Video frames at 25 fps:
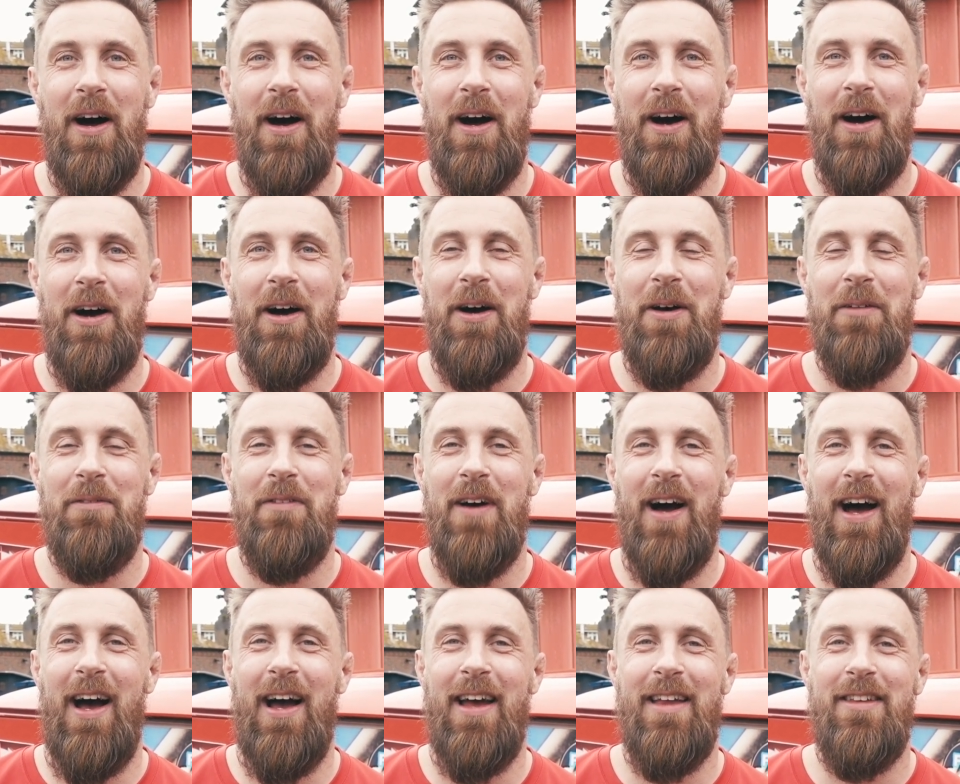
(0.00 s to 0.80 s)

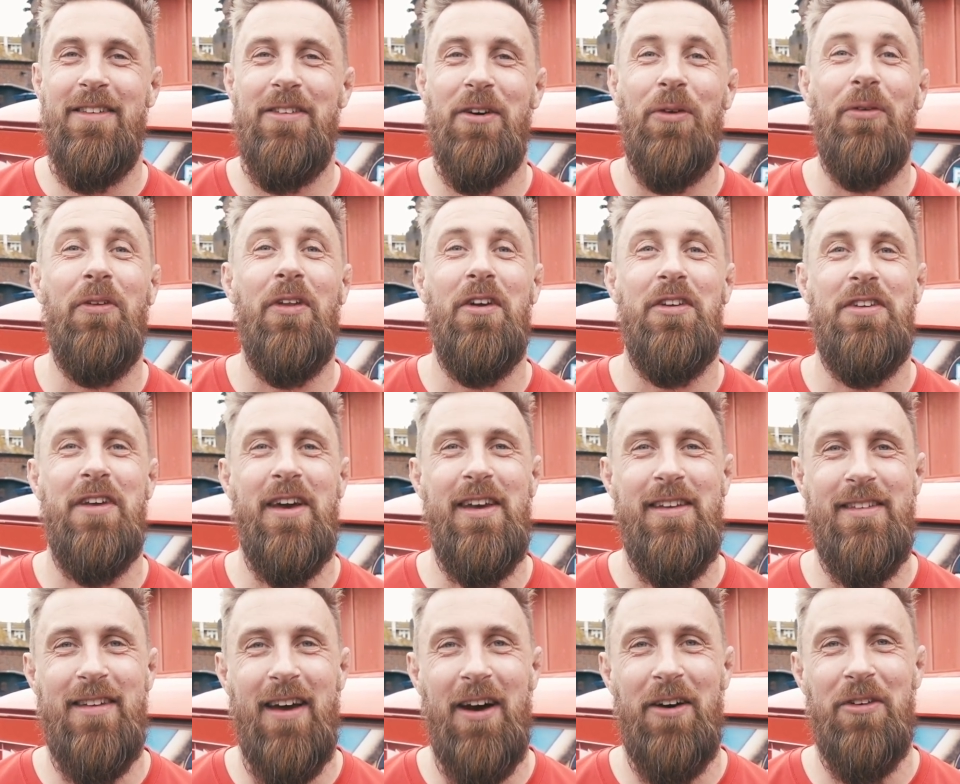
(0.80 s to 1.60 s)
Um, and all the
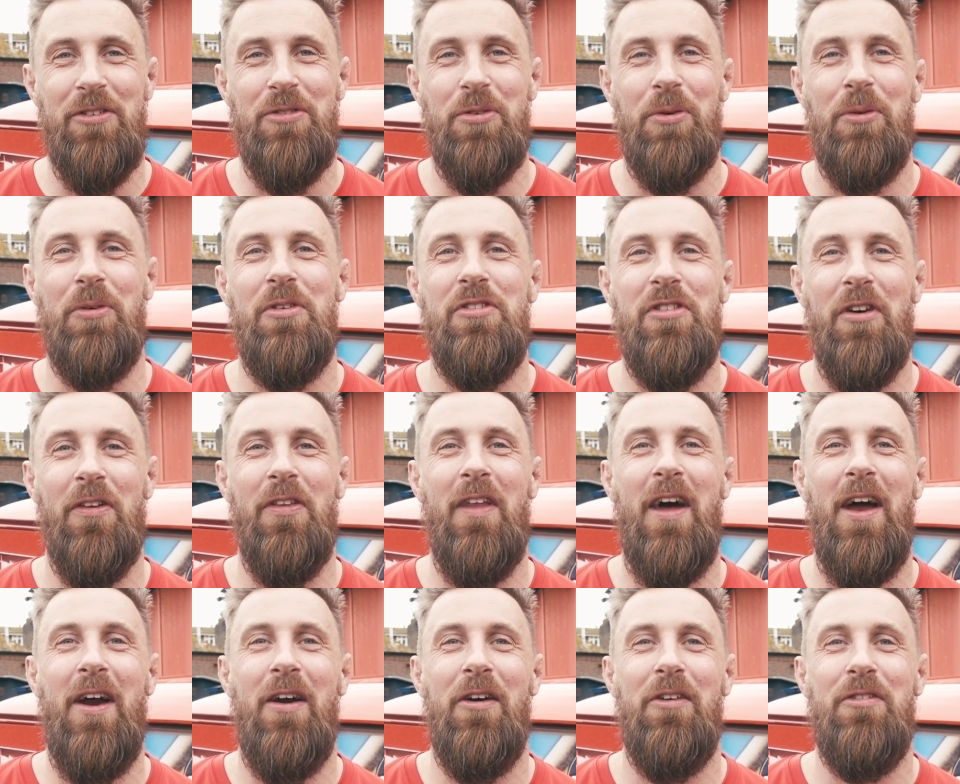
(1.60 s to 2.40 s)
details are always
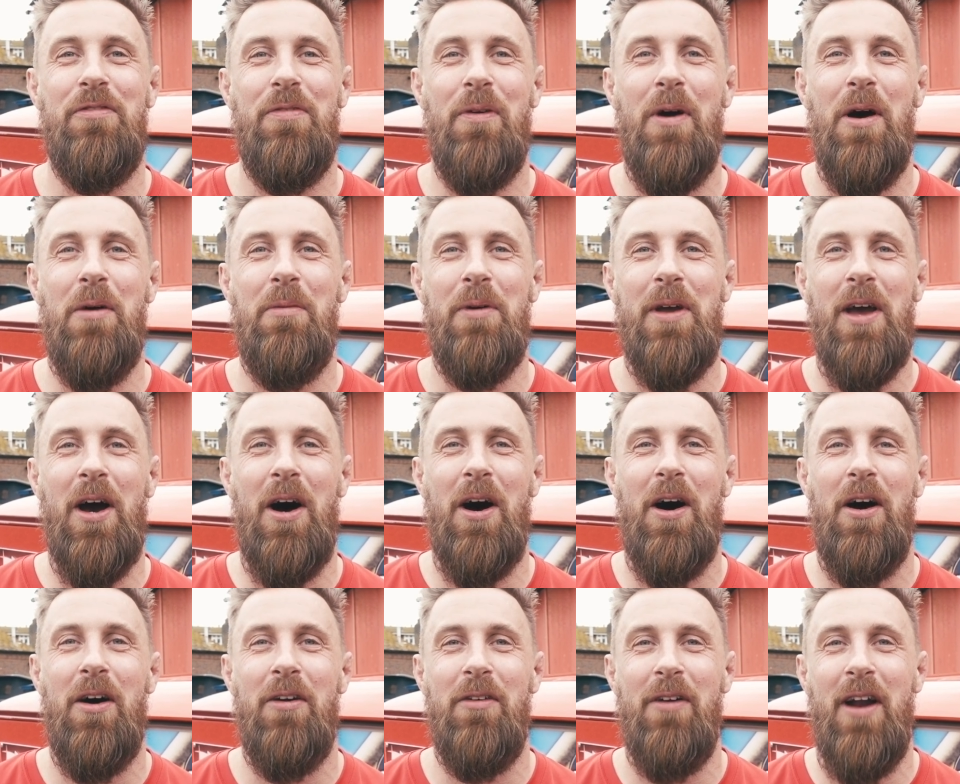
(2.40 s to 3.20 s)
on there of where we
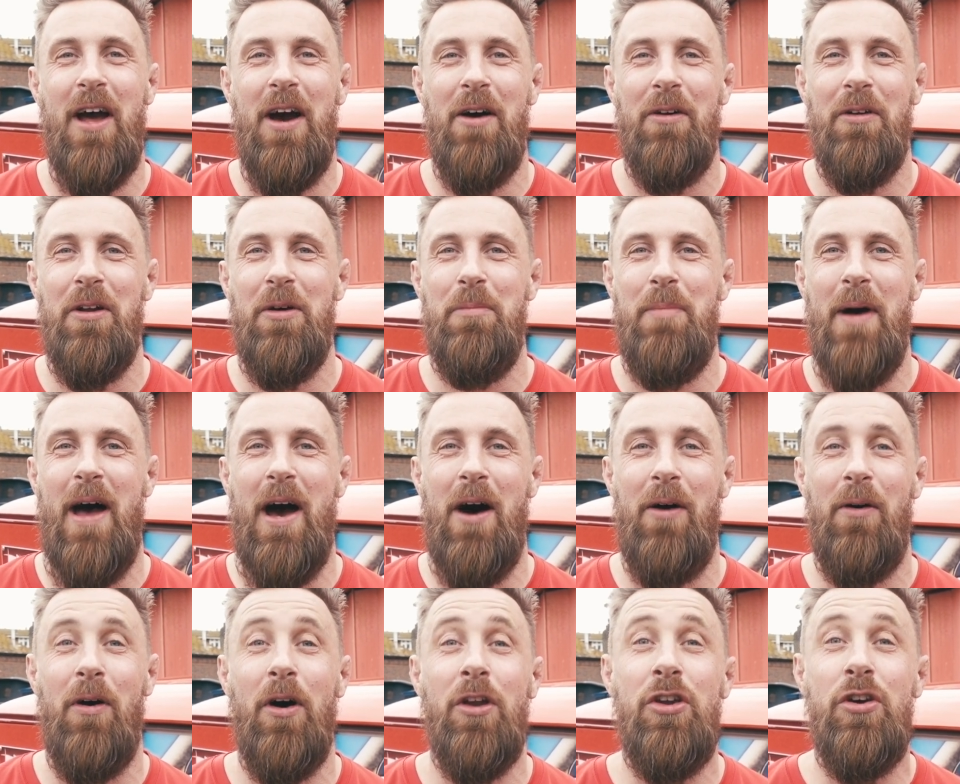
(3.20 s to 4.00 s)
are and out and
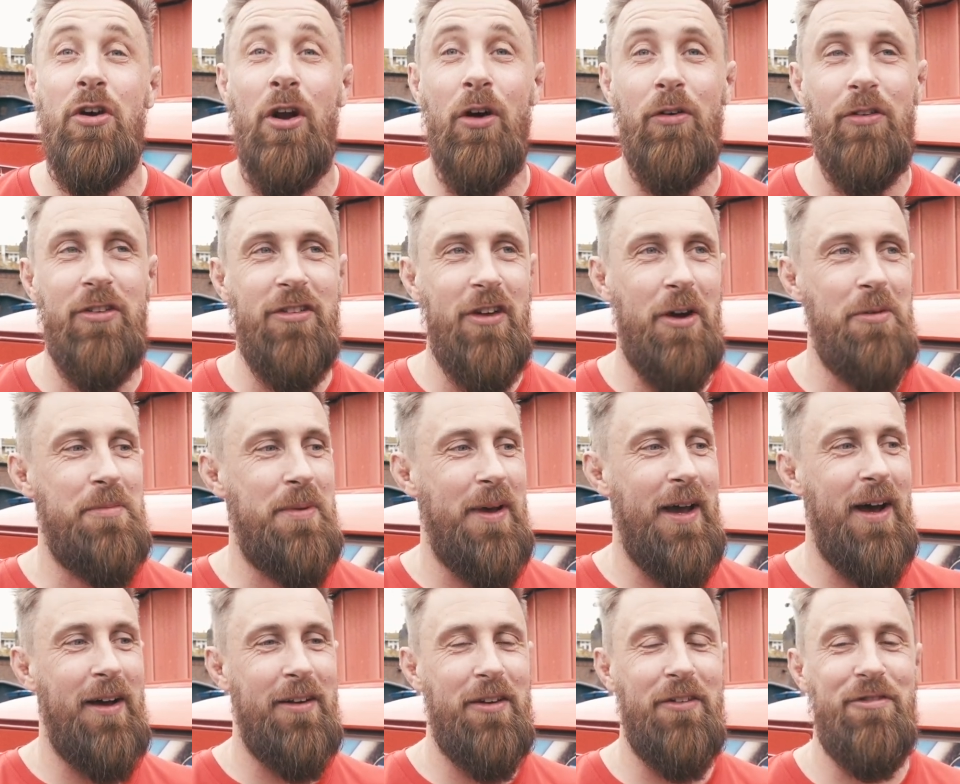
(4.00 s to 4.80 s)
about and you'll also
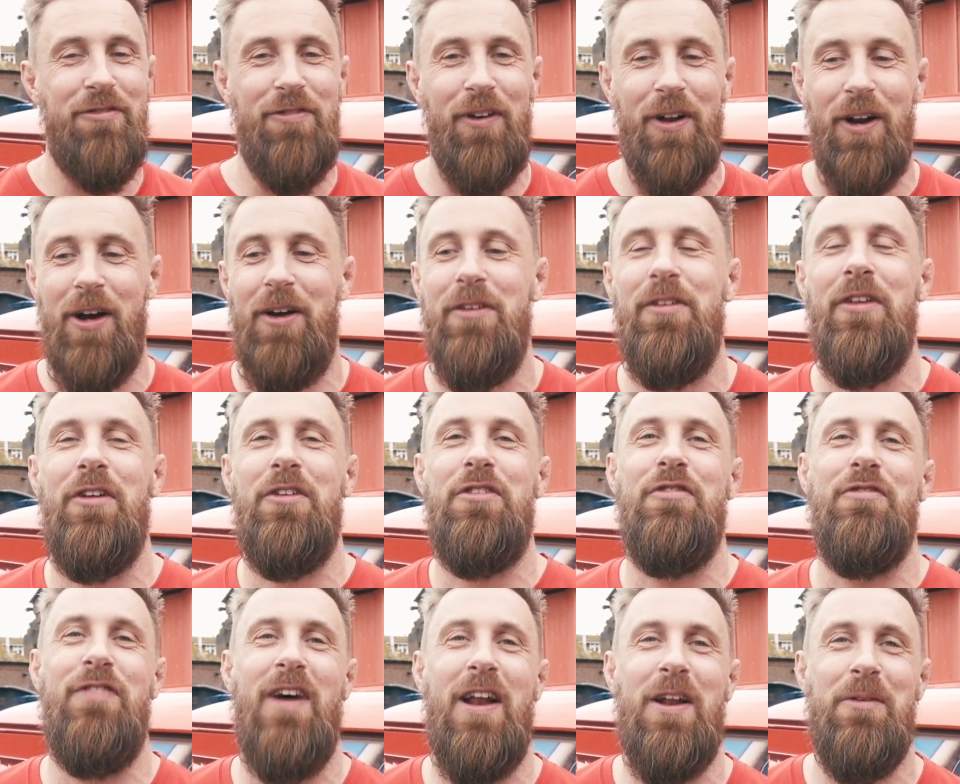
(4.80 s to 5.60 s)
be able to follow the
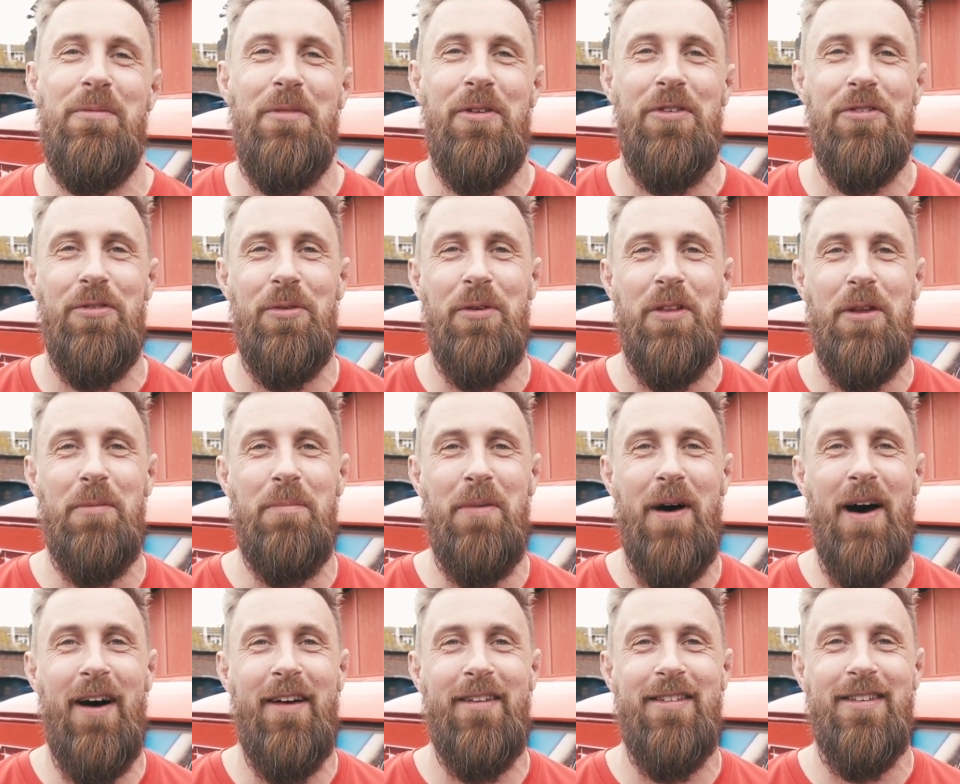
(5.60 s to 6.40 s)
developments with the
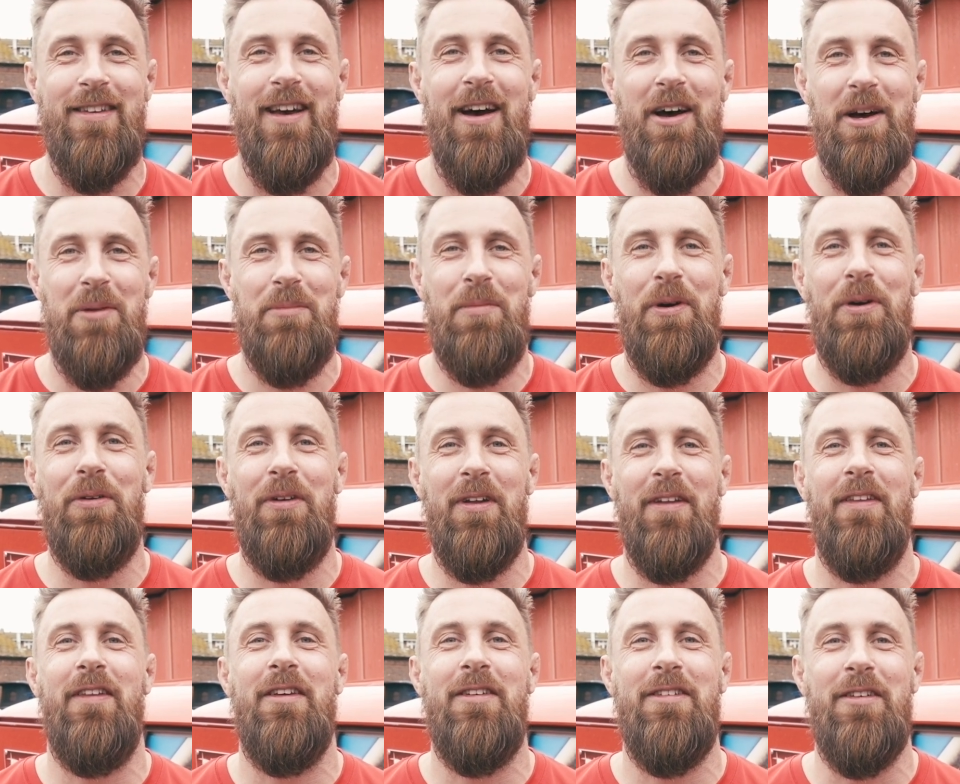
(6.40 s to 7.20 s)
bus
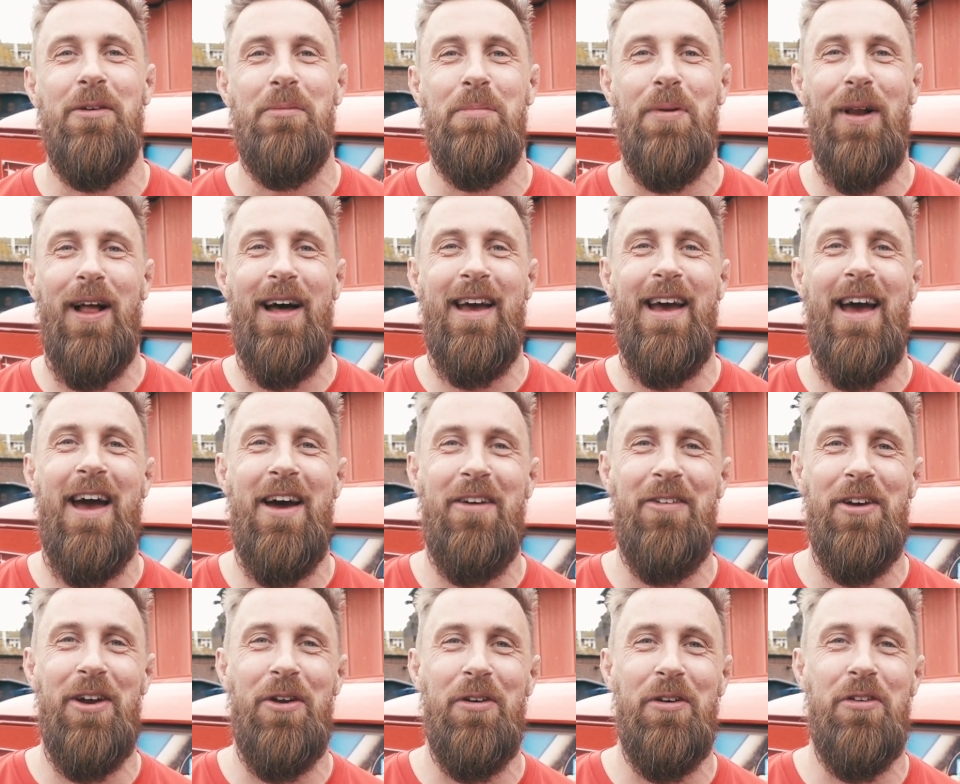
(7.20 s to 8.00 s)
building the play
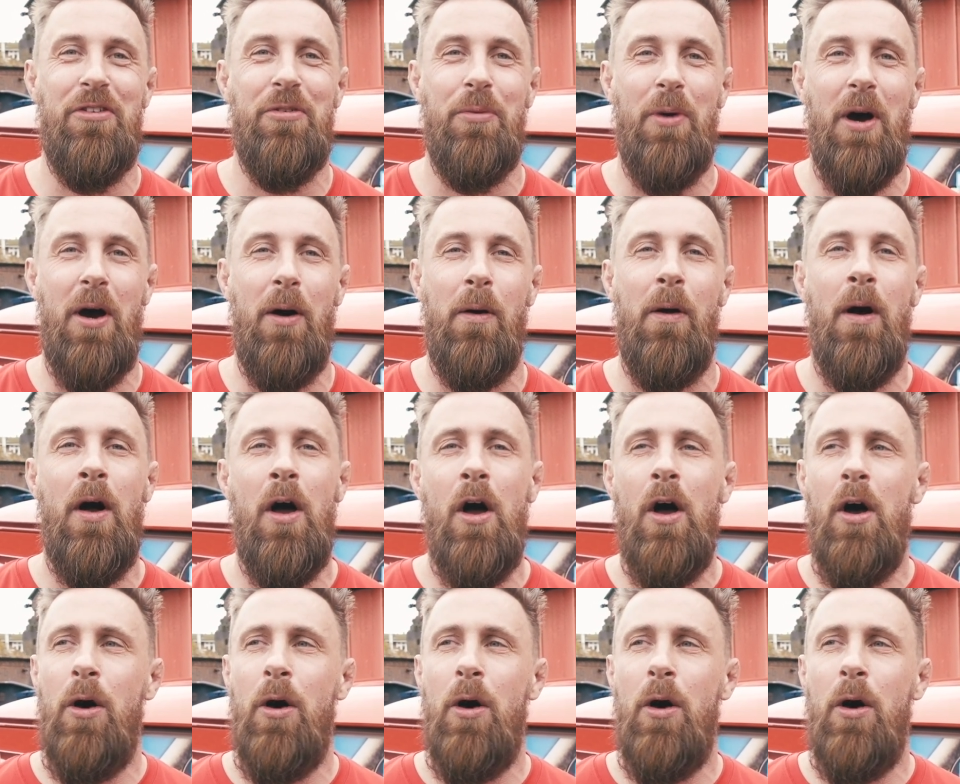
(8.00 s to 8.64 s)
area as well